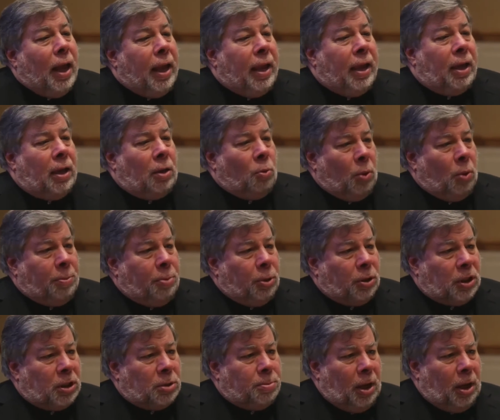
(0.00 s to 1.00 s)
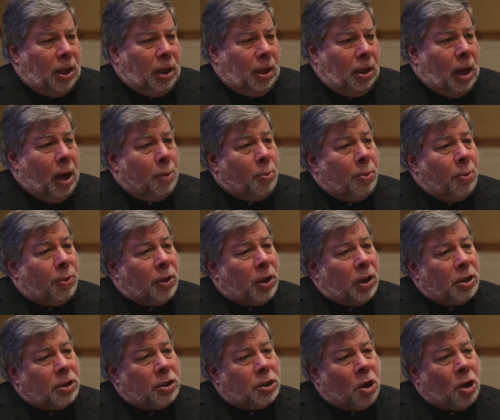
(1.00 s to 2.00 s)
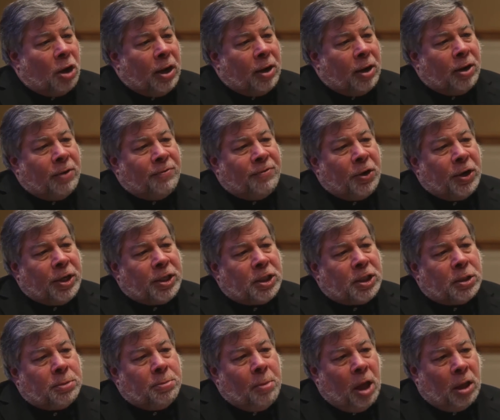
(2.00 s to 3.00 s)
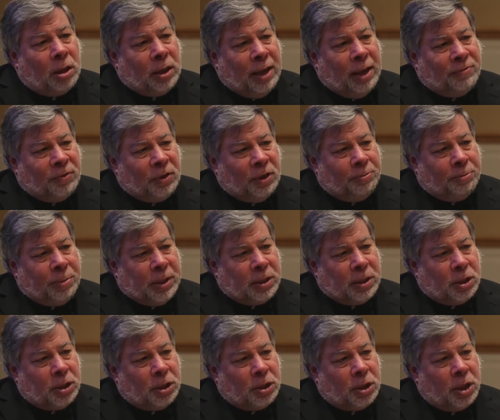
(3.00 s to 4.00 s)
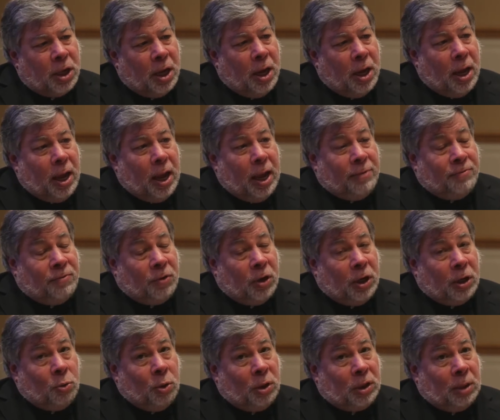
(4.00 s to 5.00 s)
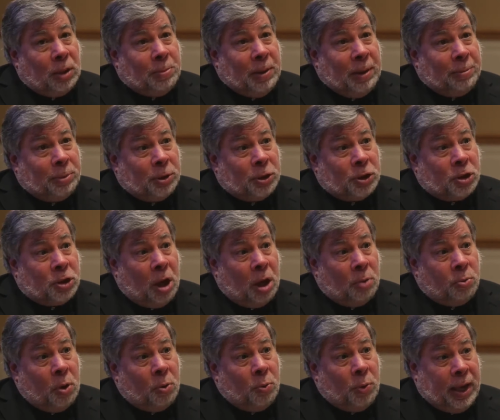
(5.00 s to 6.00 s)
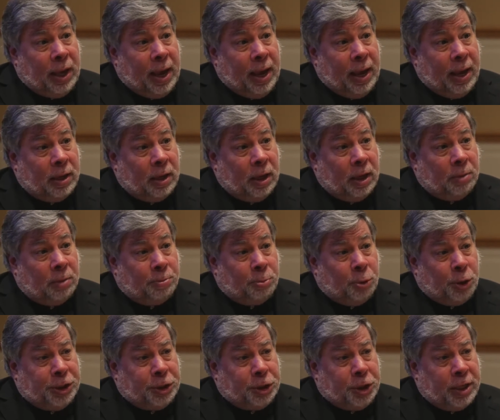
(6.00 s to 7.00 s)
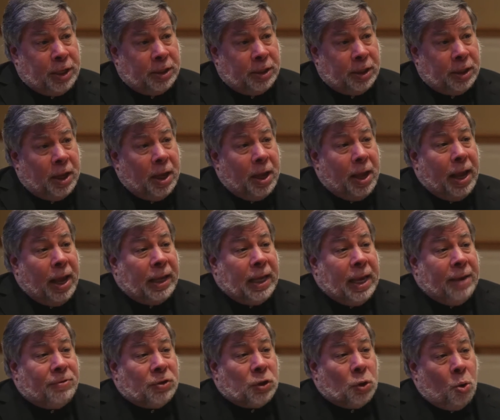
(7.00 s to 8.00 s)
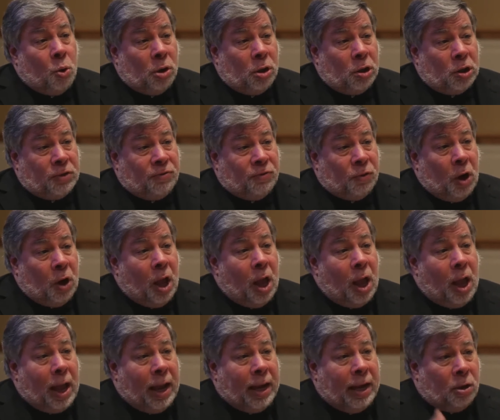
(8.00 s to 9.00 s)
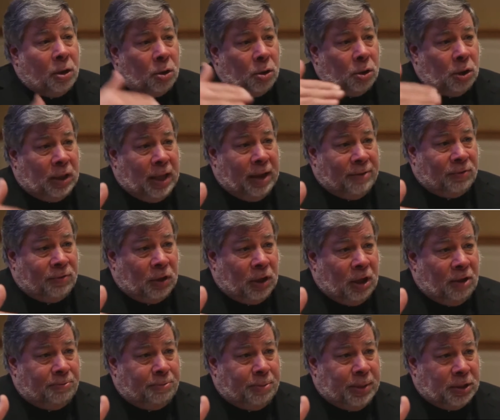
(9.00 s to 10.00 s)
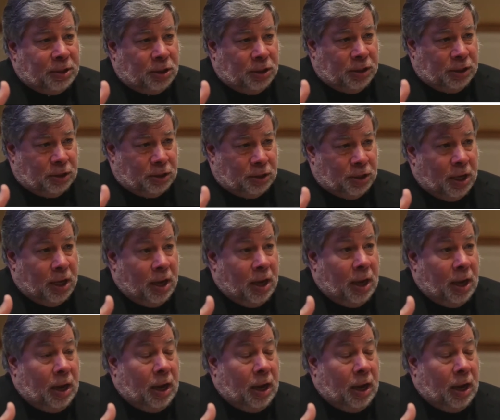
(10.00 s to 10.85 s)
And we put this money in, and we were going to start out a very small level of business and very quickly, people saw what we had and appreciated it and gave us orders for a higher level of business. Yeah.